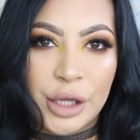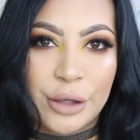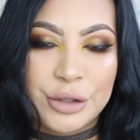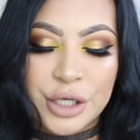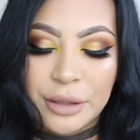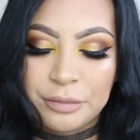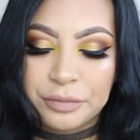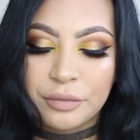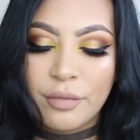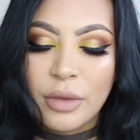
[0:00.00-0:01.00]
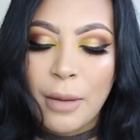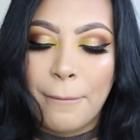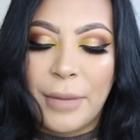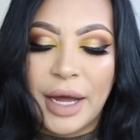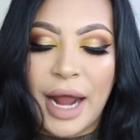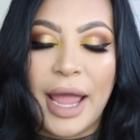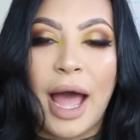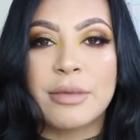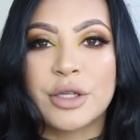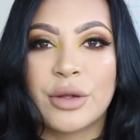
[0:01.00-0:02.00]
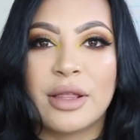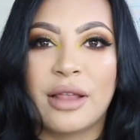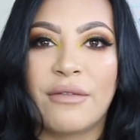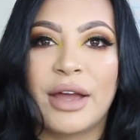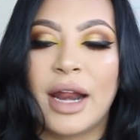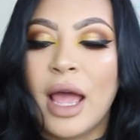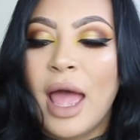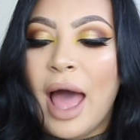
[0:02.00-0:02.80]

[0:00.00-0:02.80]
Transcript: lotion, but I absolutely love it.